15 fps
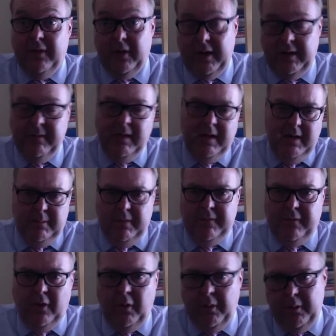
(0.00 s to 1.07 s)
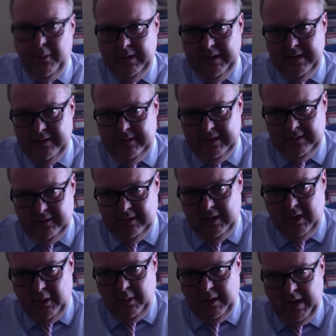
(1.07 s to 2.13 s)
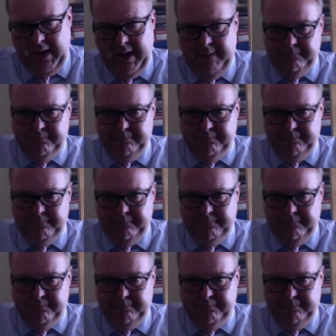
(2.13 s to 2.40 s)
for you before we release it to you.